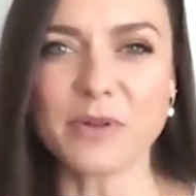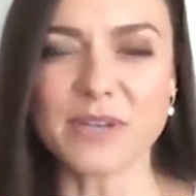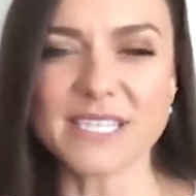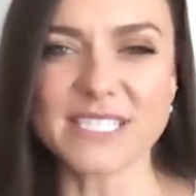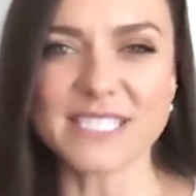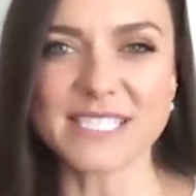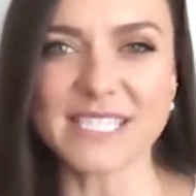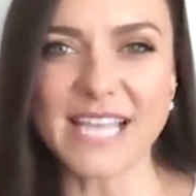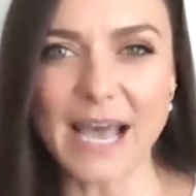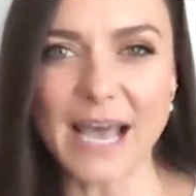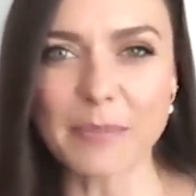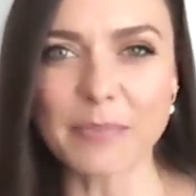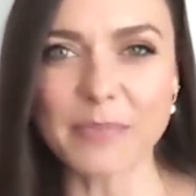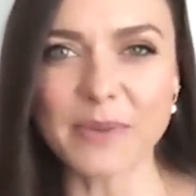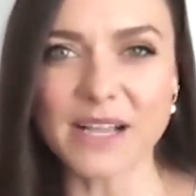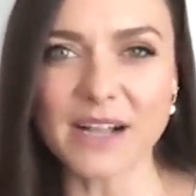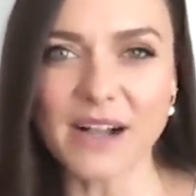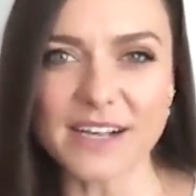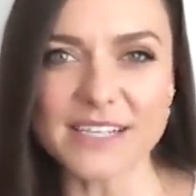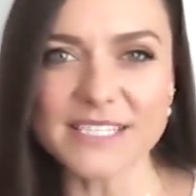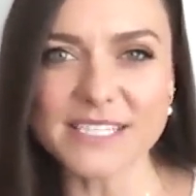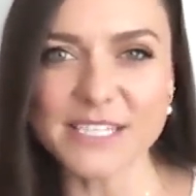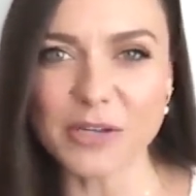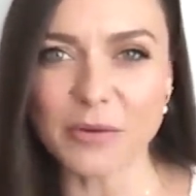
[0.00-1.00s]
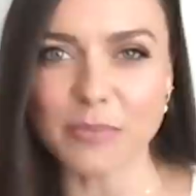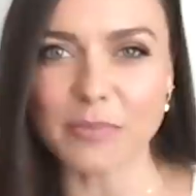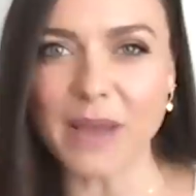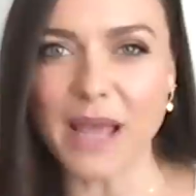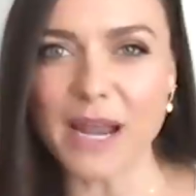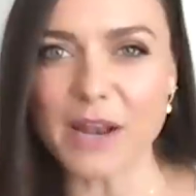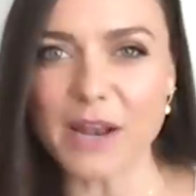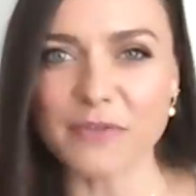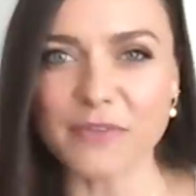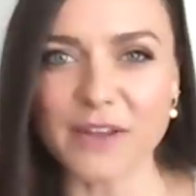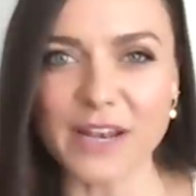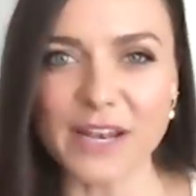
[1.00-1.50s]
Is that because they're
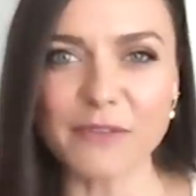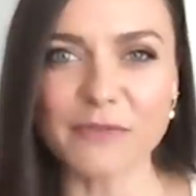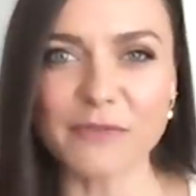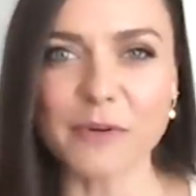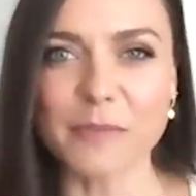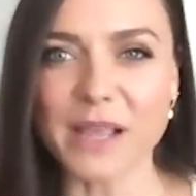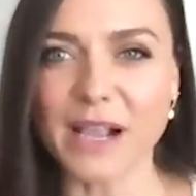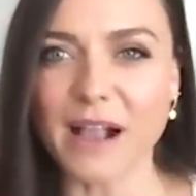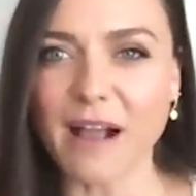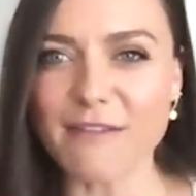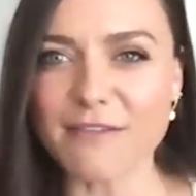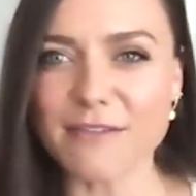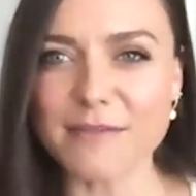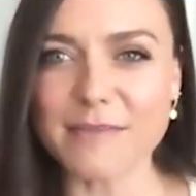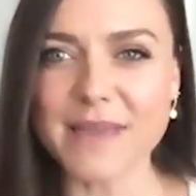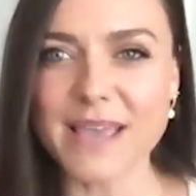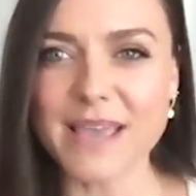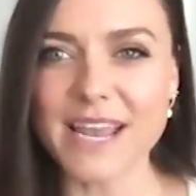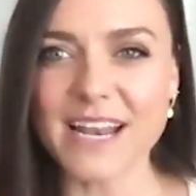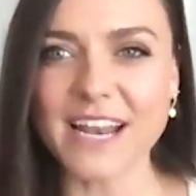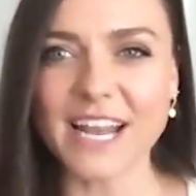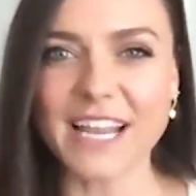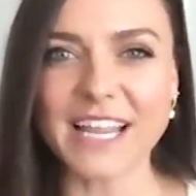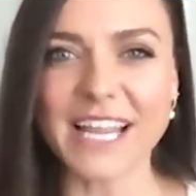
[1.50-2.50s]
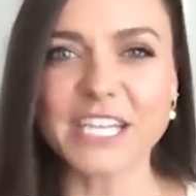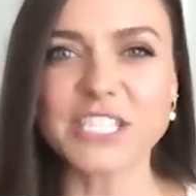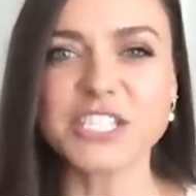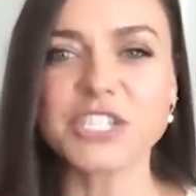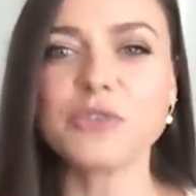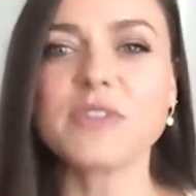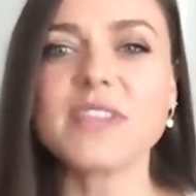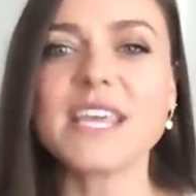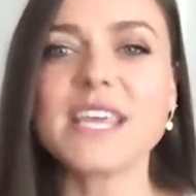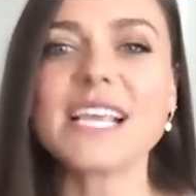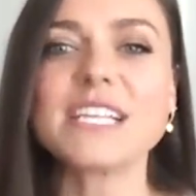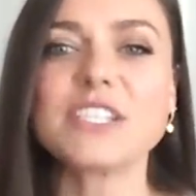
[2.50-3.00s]
benefiting from the government? Like, do
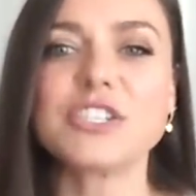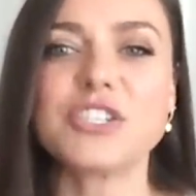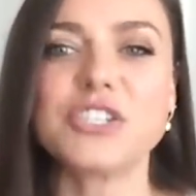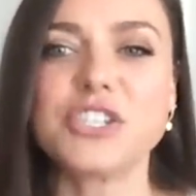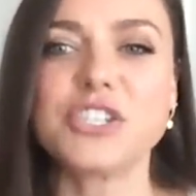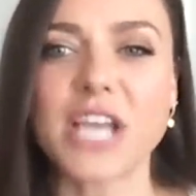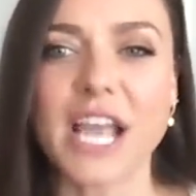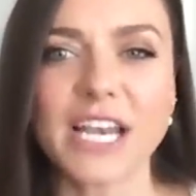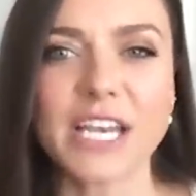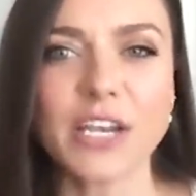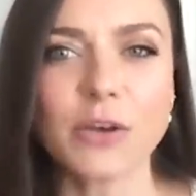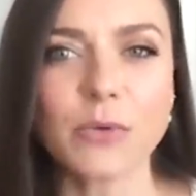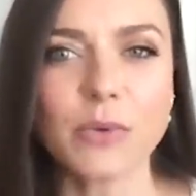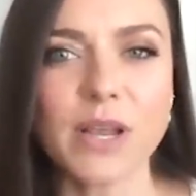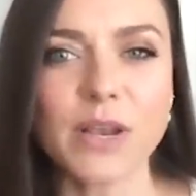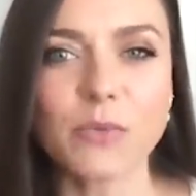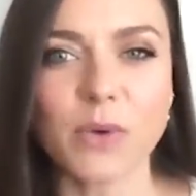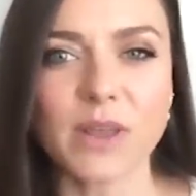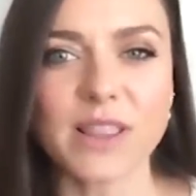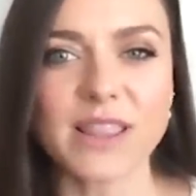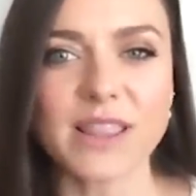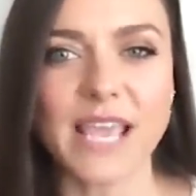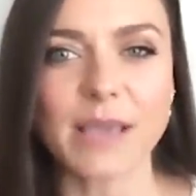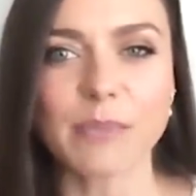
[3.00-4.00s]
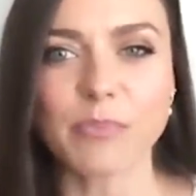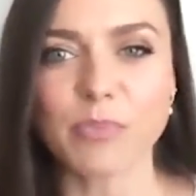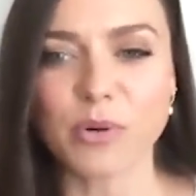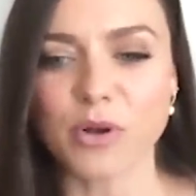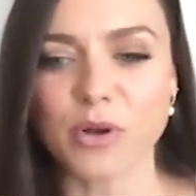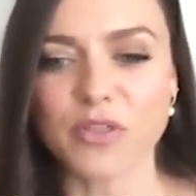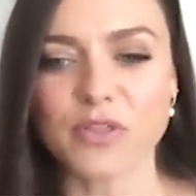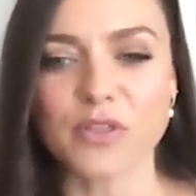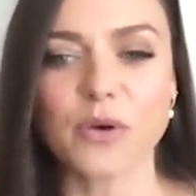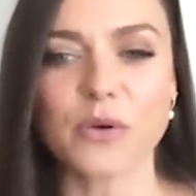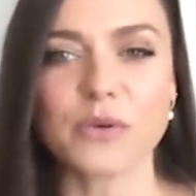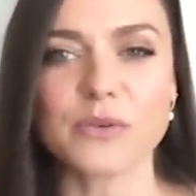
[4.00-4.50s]
you think it's genuine when they
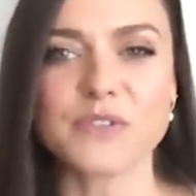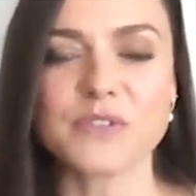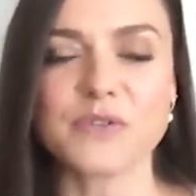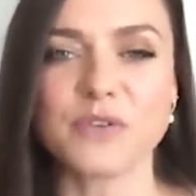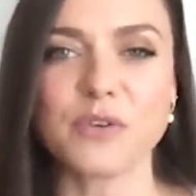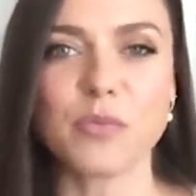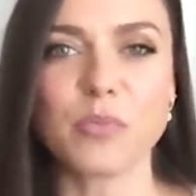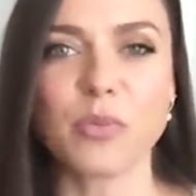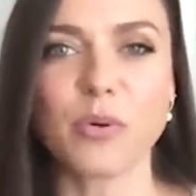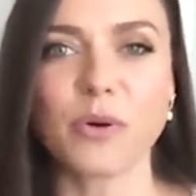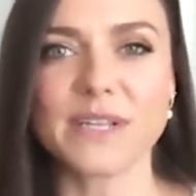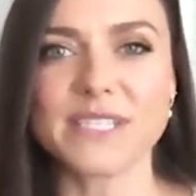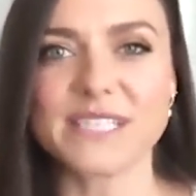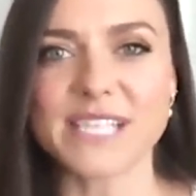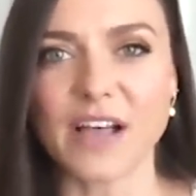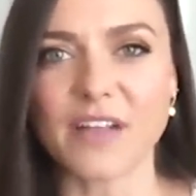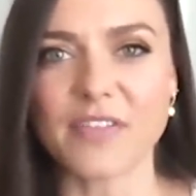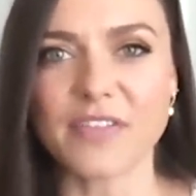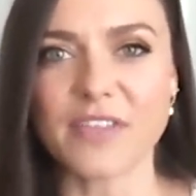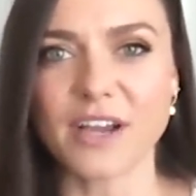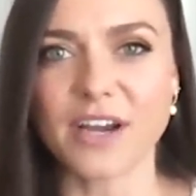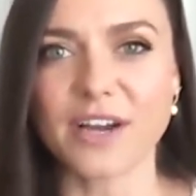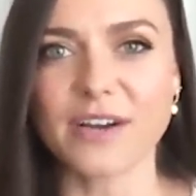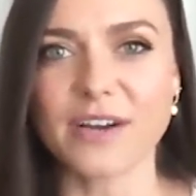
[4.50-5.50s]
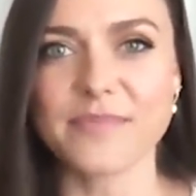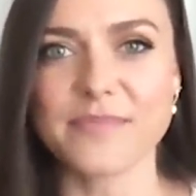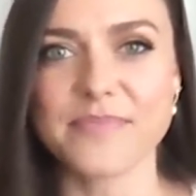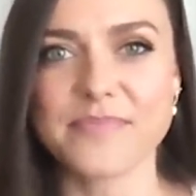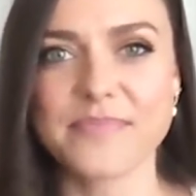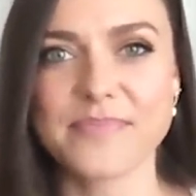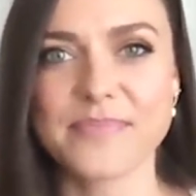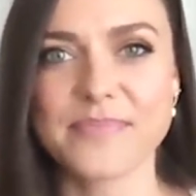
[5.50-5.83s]
put those viewpoints out there?